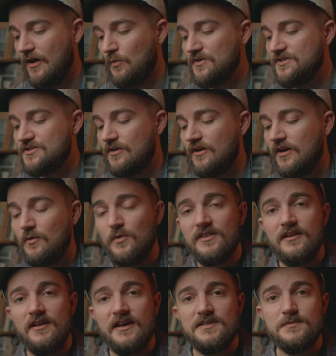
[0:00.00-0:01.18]
We started with
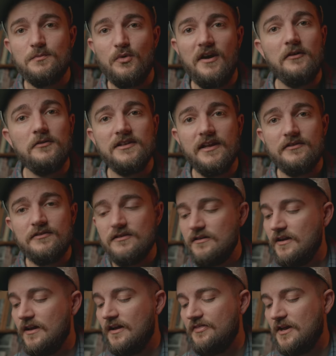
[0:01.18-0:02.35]
a nice brown leather.
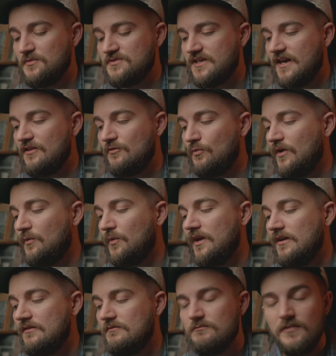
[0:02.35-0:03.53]
That was kind of what
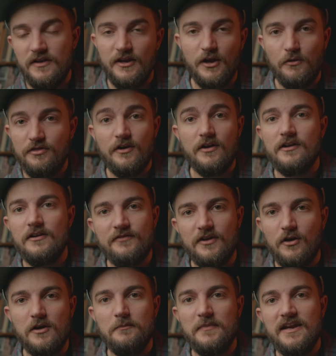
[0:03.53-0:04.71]
we, thought of in
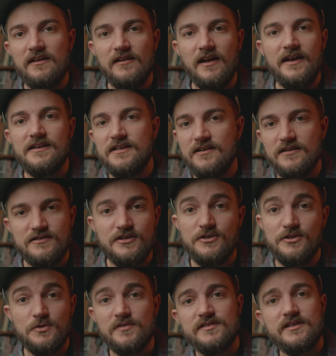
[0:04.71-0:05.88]
our immediate idea to
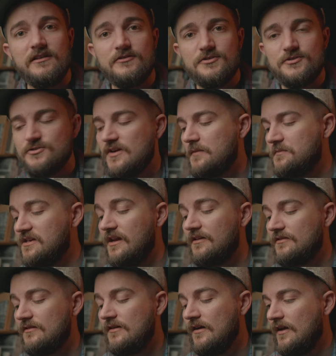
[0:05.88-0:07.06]
do a signature strap
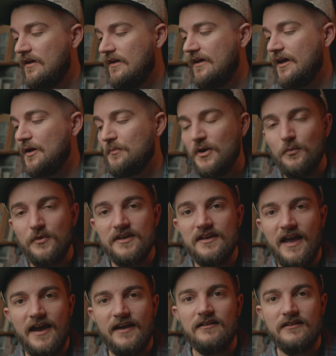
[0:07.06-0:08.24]
together. But we
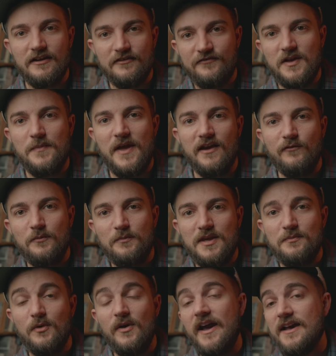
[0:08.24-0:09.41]
had a lot of feedback from
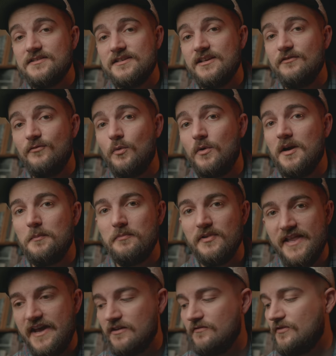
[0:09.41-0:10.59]
people asking for a
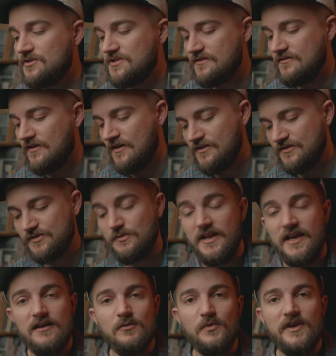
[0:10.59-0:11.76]
black version. So
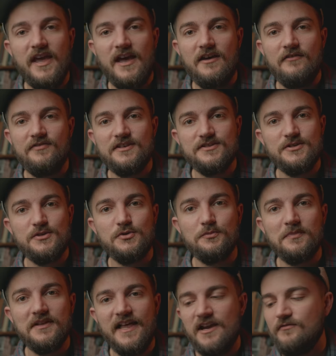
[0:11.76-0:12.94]
now we have this new
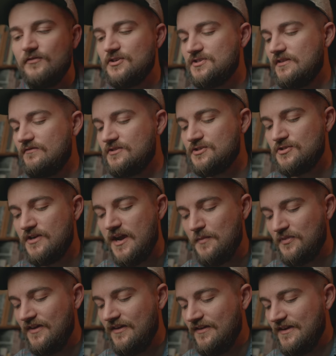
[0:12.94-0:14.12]
black version of the
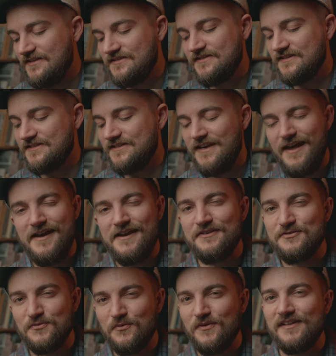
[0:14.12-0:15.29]
strap. It's this
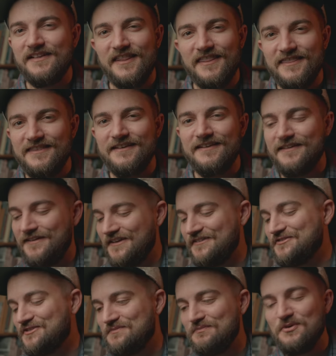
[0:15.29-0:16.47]
nice, really thick and
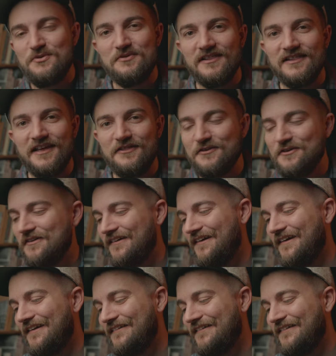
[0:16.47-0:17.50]
smooth leather.